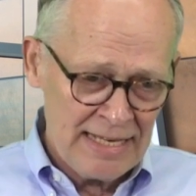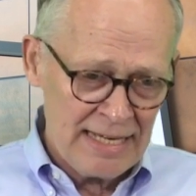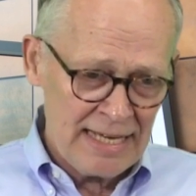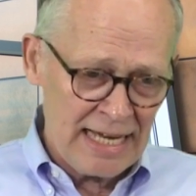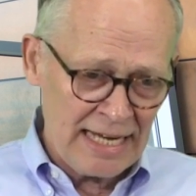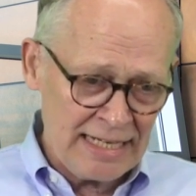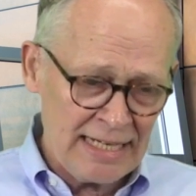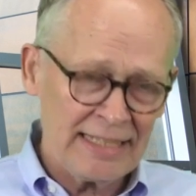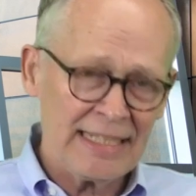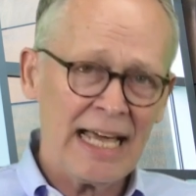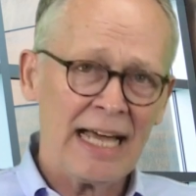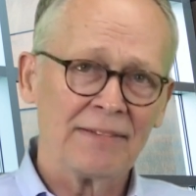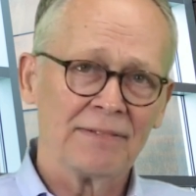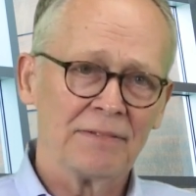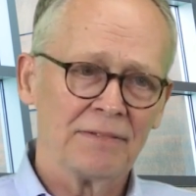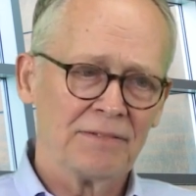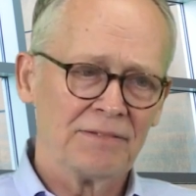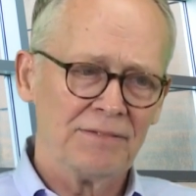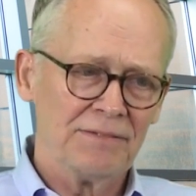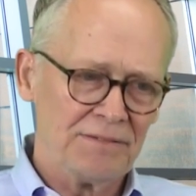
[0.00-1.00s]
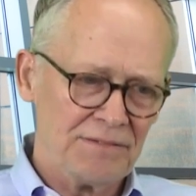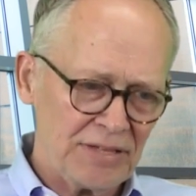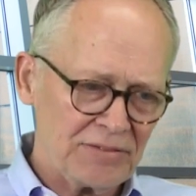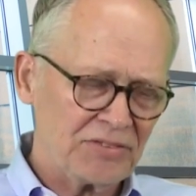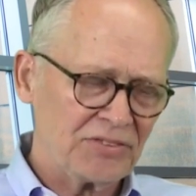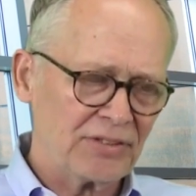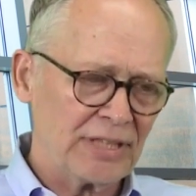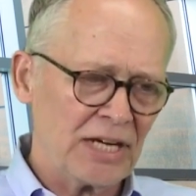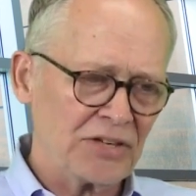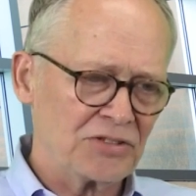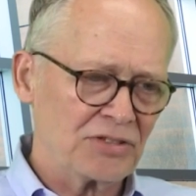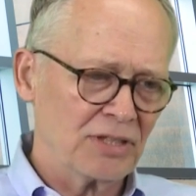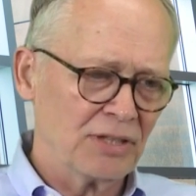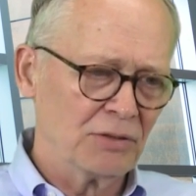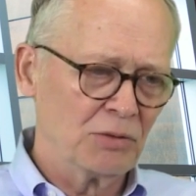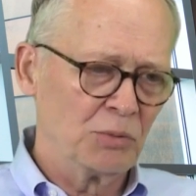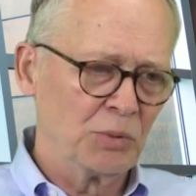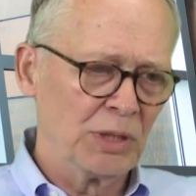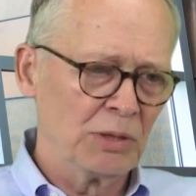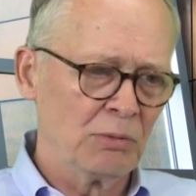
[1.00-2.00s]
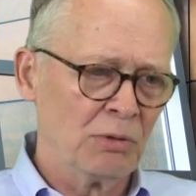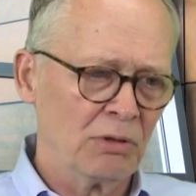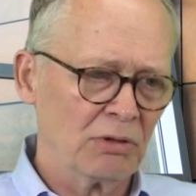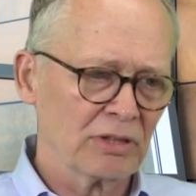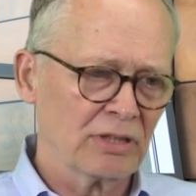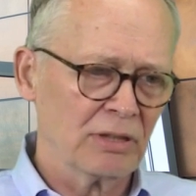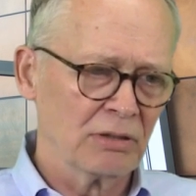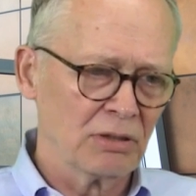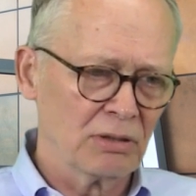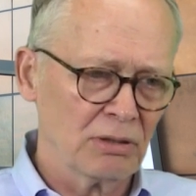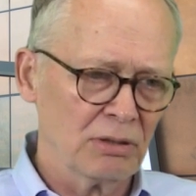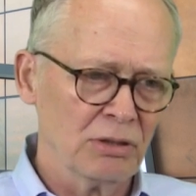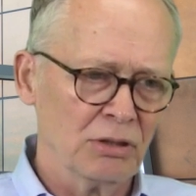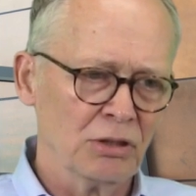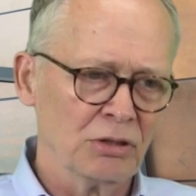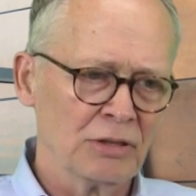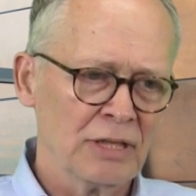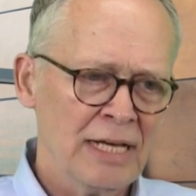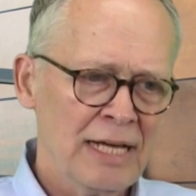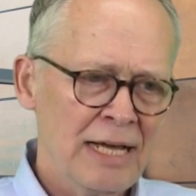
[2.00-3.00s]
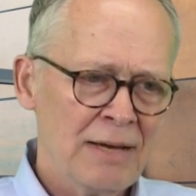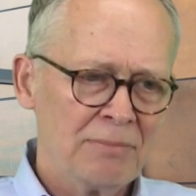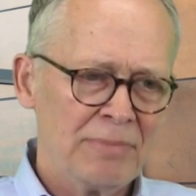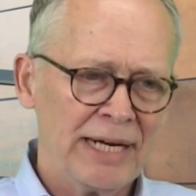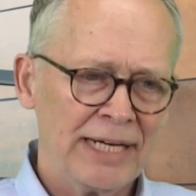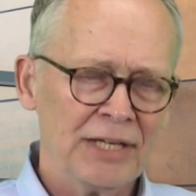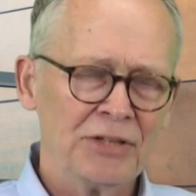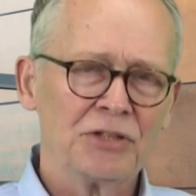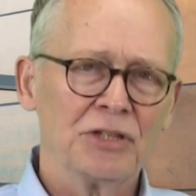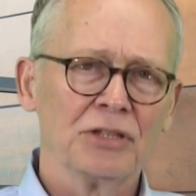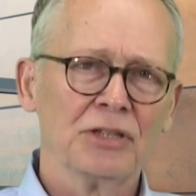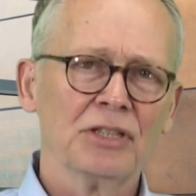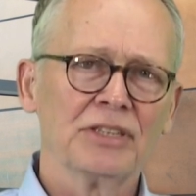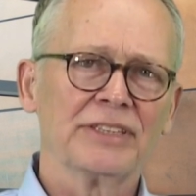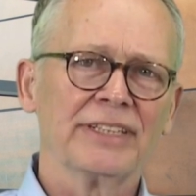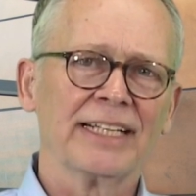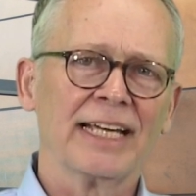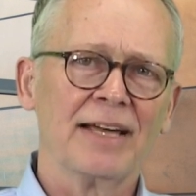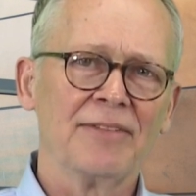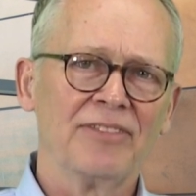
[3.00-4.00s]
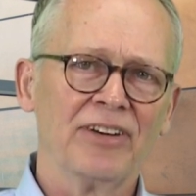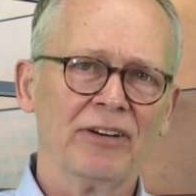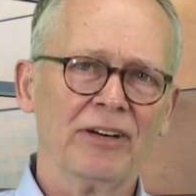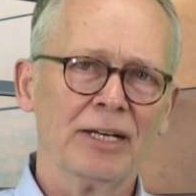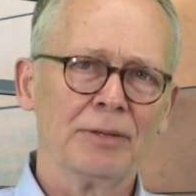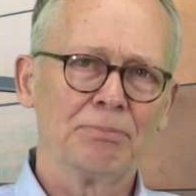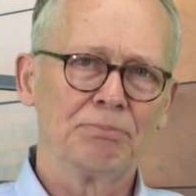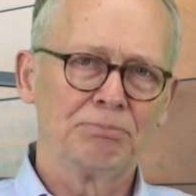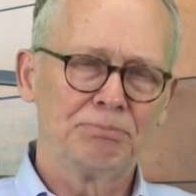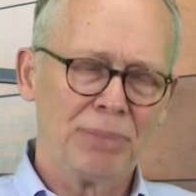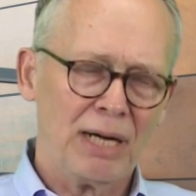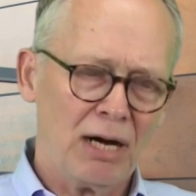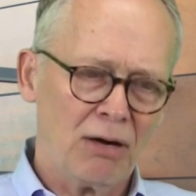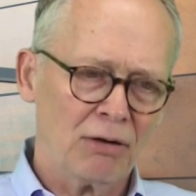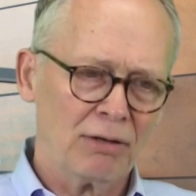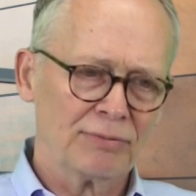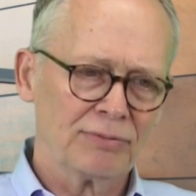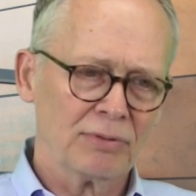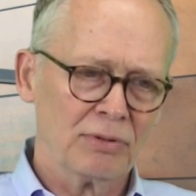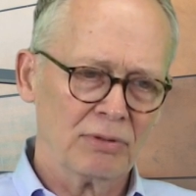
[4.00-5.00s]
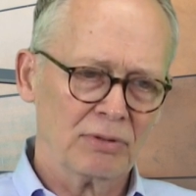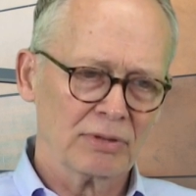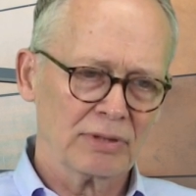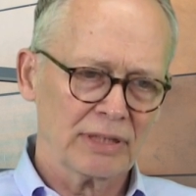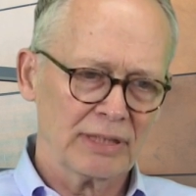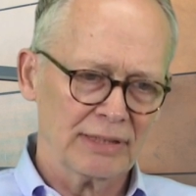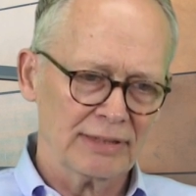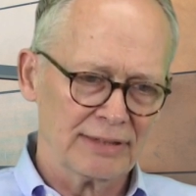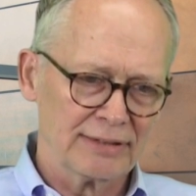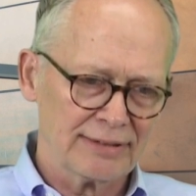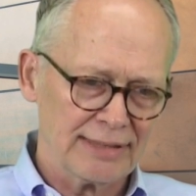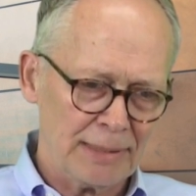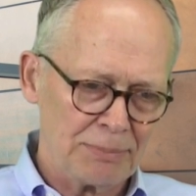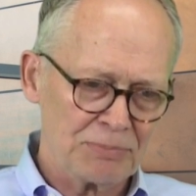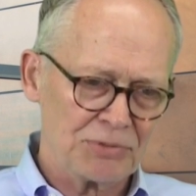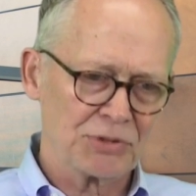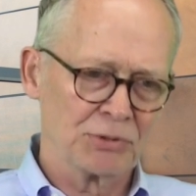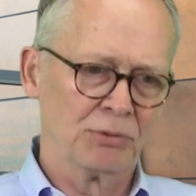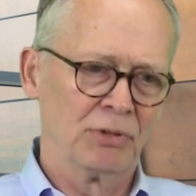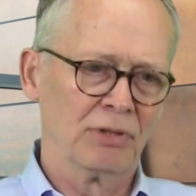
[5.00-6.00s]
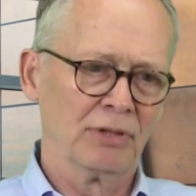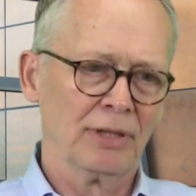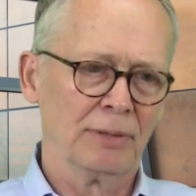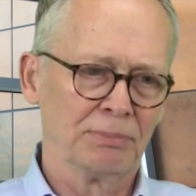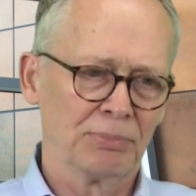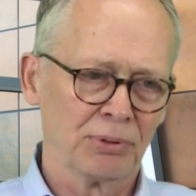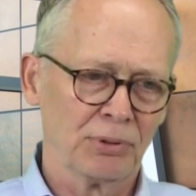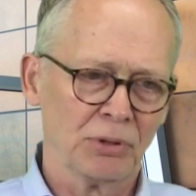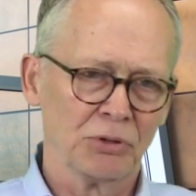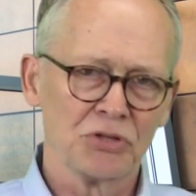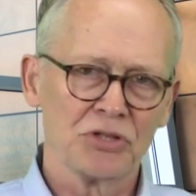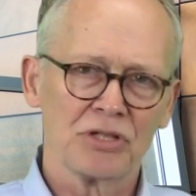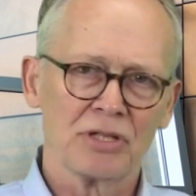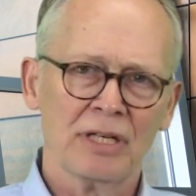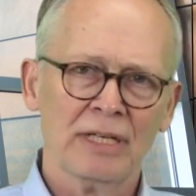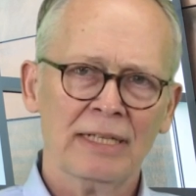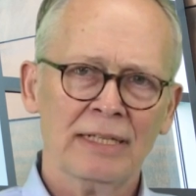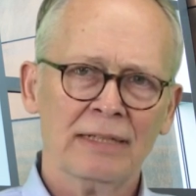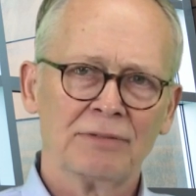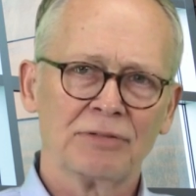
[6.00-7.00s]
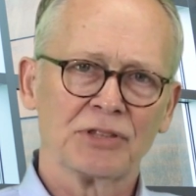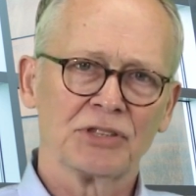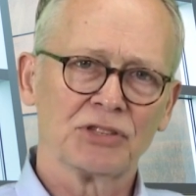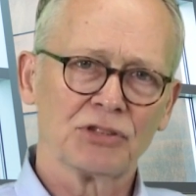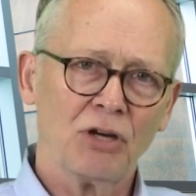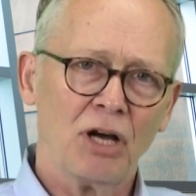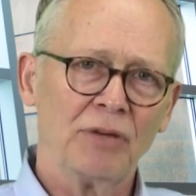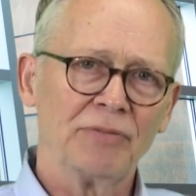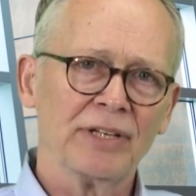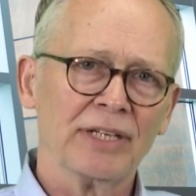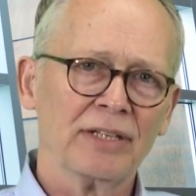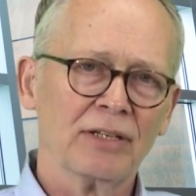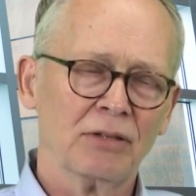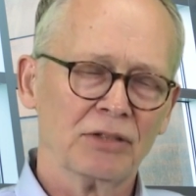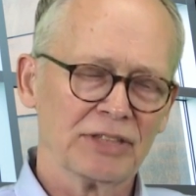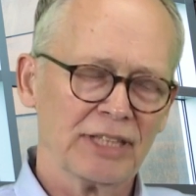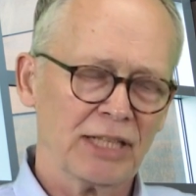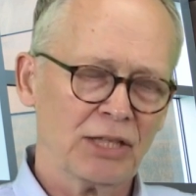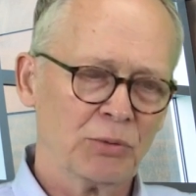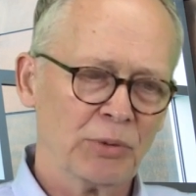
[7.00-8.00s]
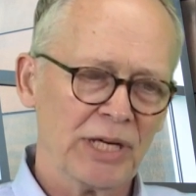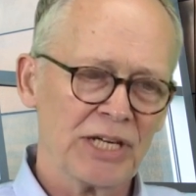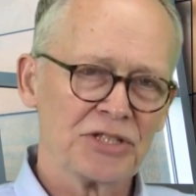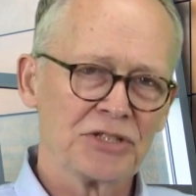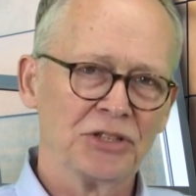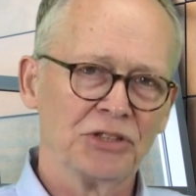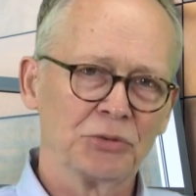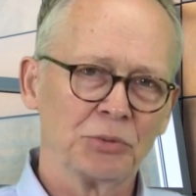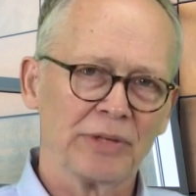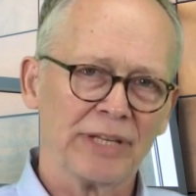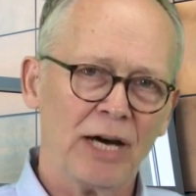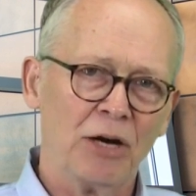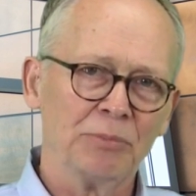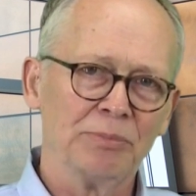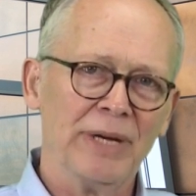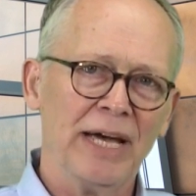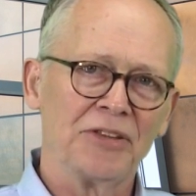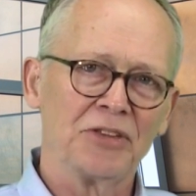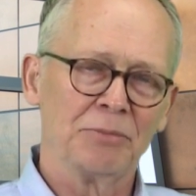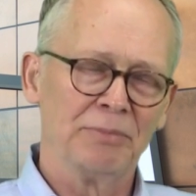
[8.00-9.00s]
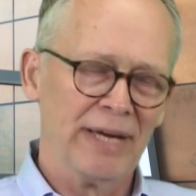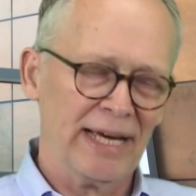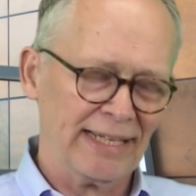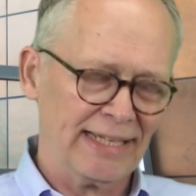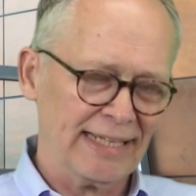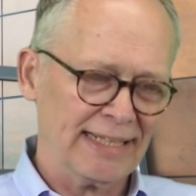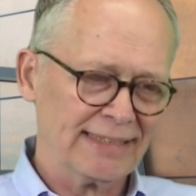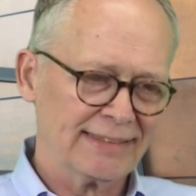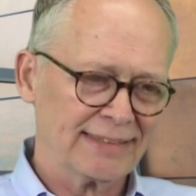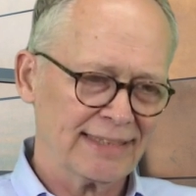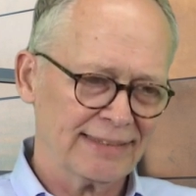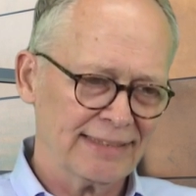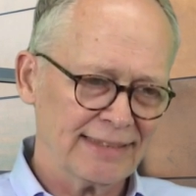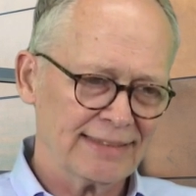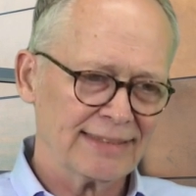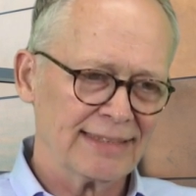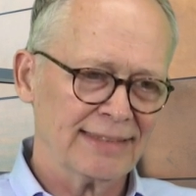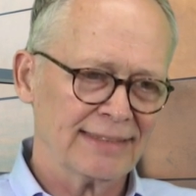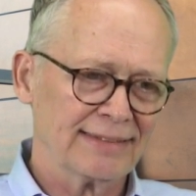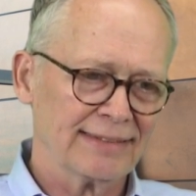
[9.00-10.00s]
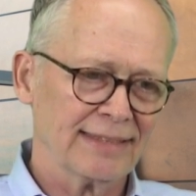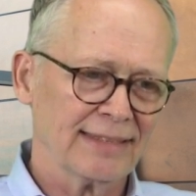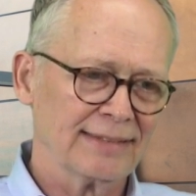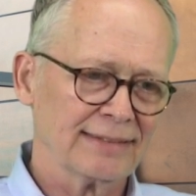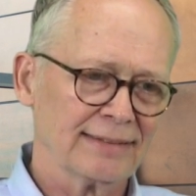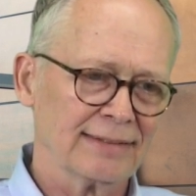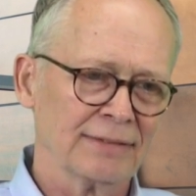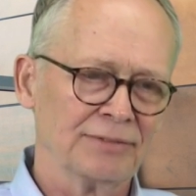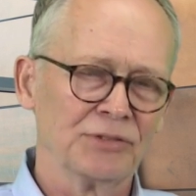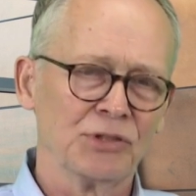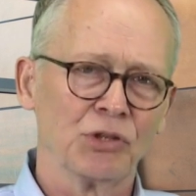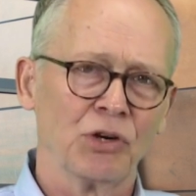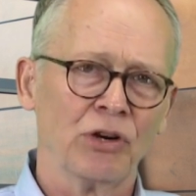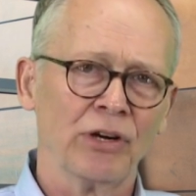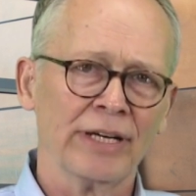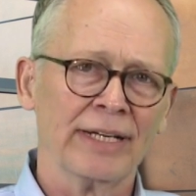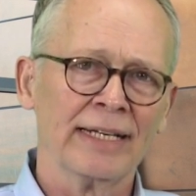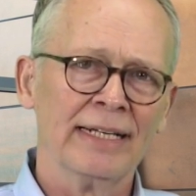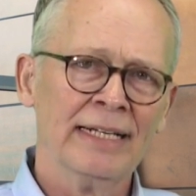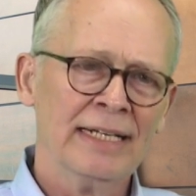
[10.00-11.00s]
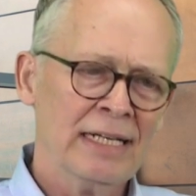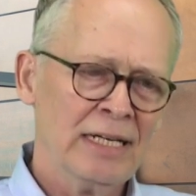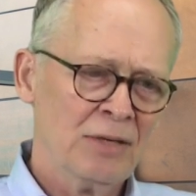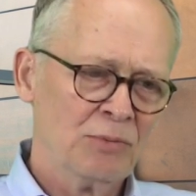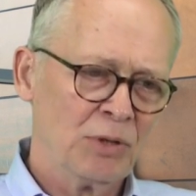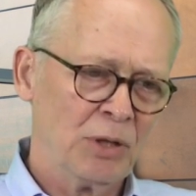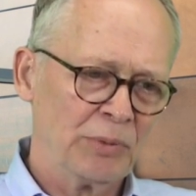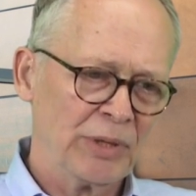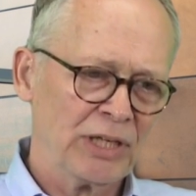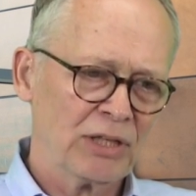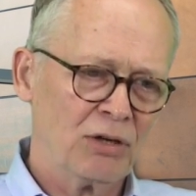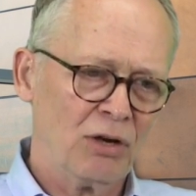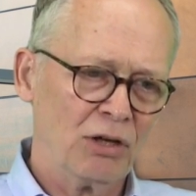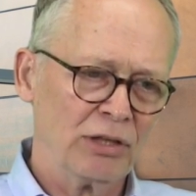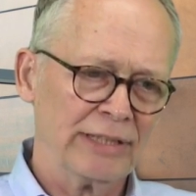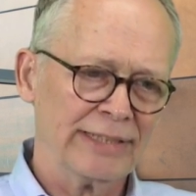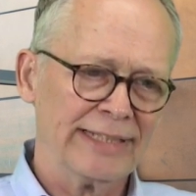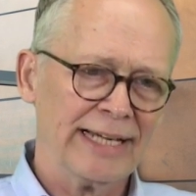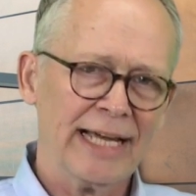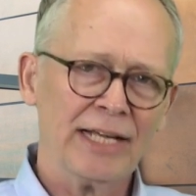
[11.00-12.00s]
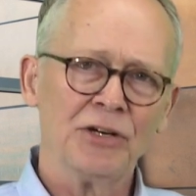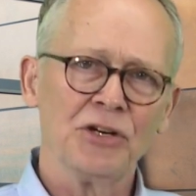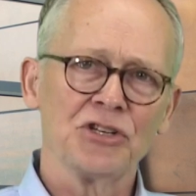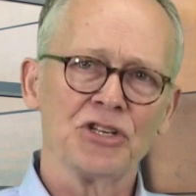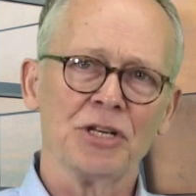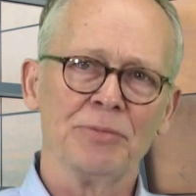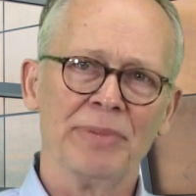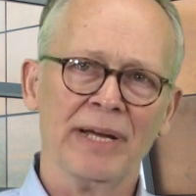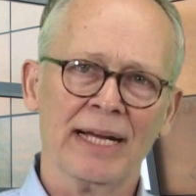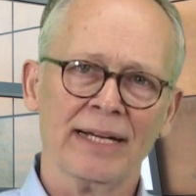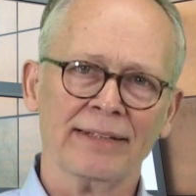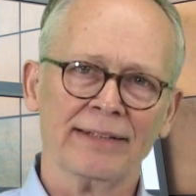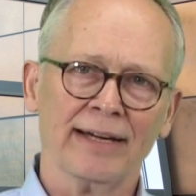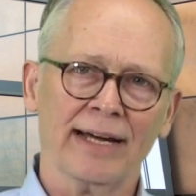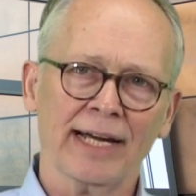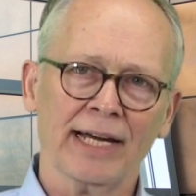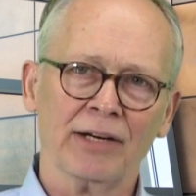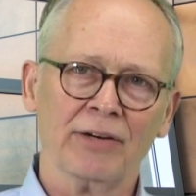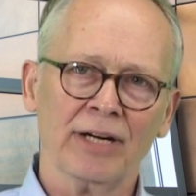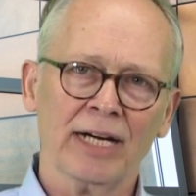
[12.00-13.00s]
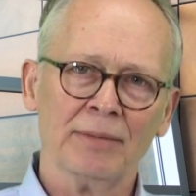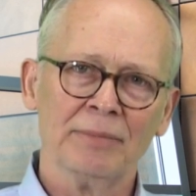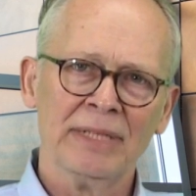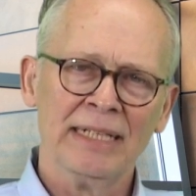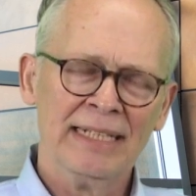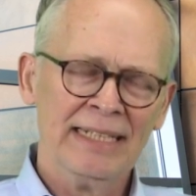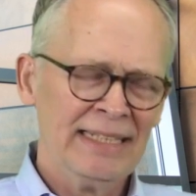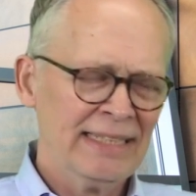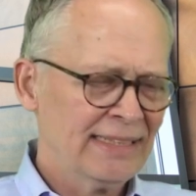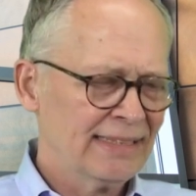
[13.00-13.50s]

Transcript: And in that fifth section, we will conclude by introducing a very powerful conceptual approach for solving those equations without mathematics. And this consists of drawing what we call an energy band diagram.